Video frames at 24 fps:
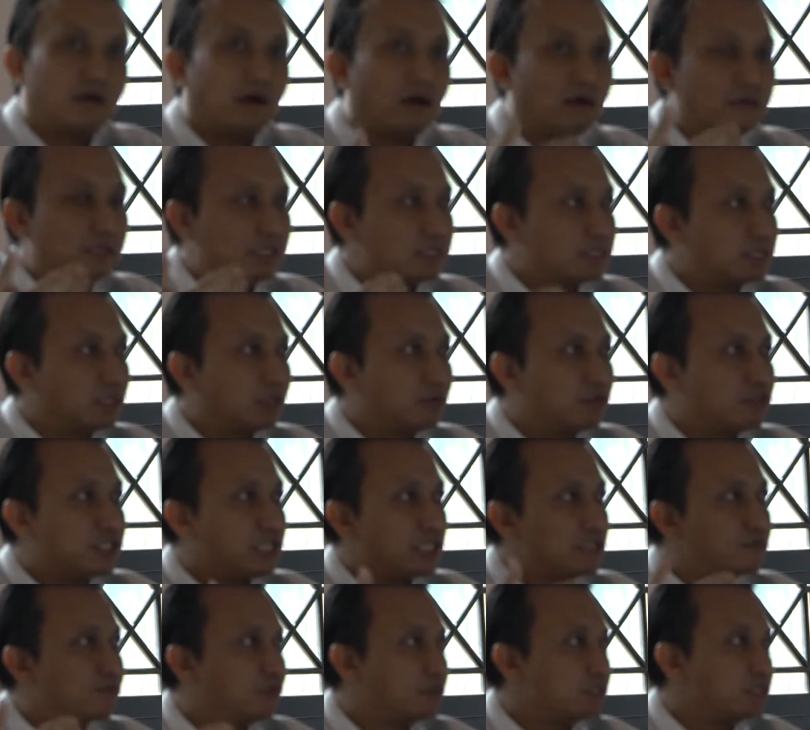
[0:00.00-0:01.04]
all the
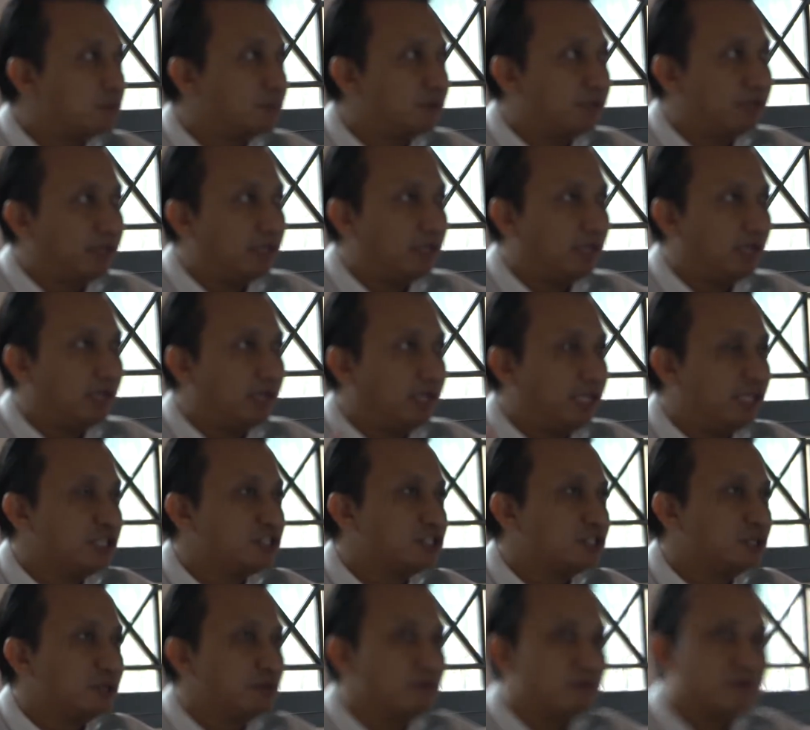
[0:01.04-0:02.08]
solutions for some of the
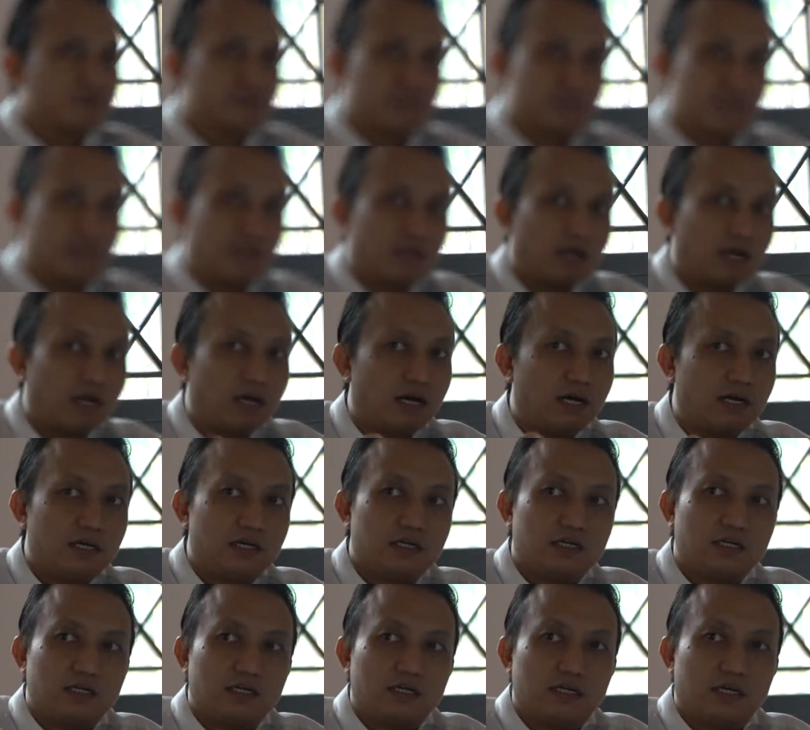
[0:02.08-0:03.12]
issues that are
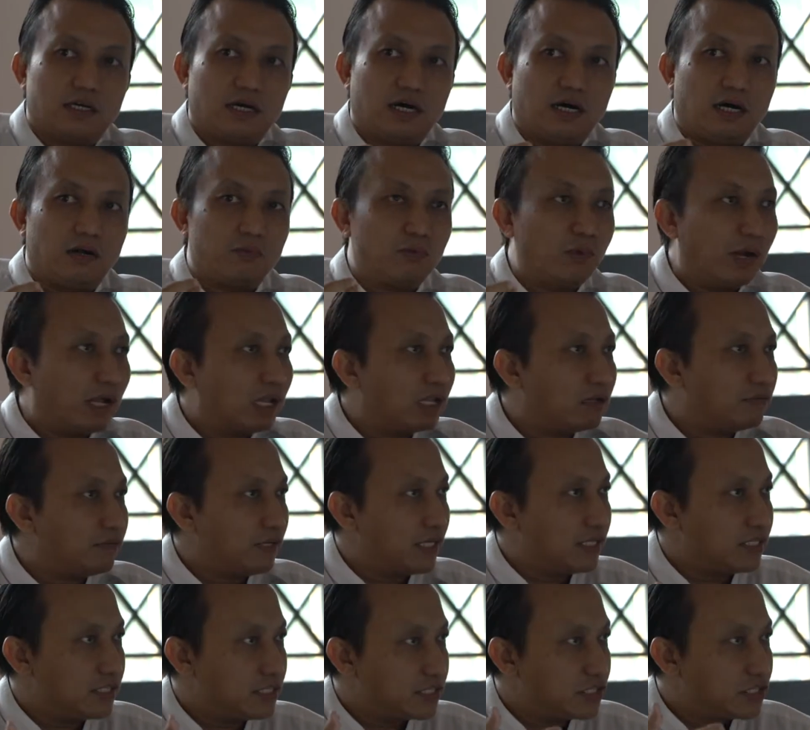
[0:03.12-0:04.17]

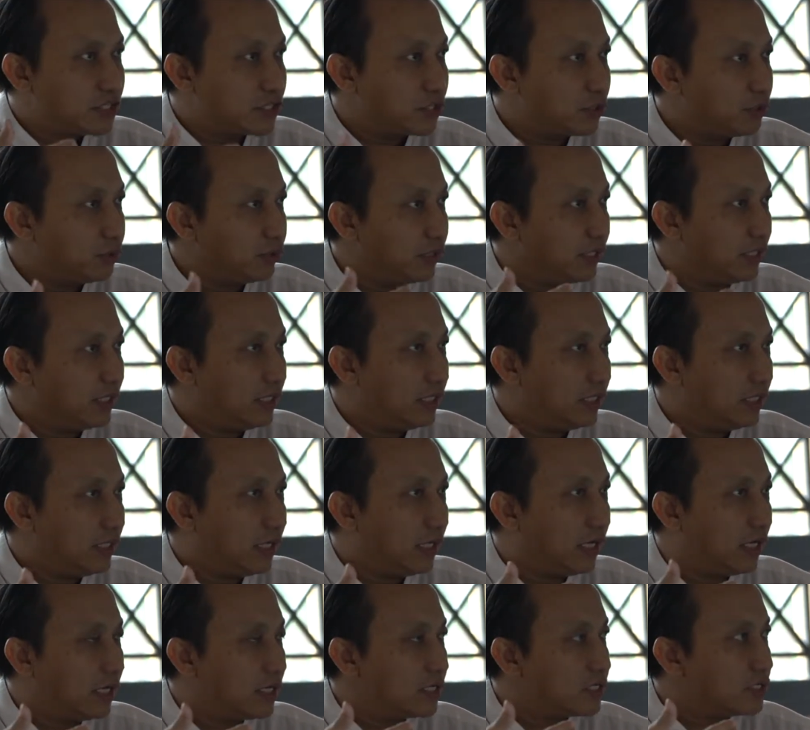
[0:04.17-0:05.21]
relevant to
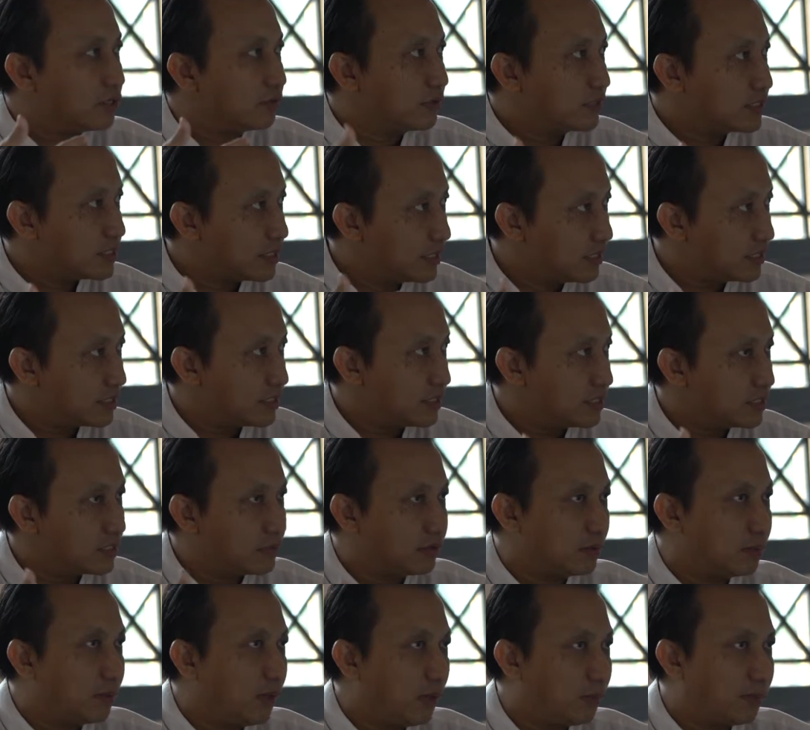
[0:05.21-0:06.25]
the citizens,
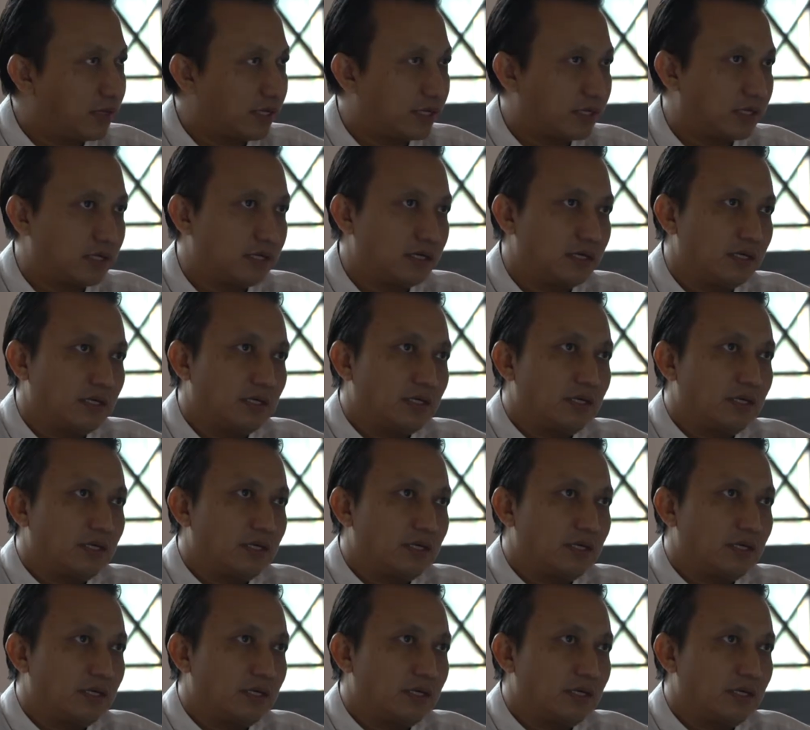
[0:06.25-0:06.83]
to the public.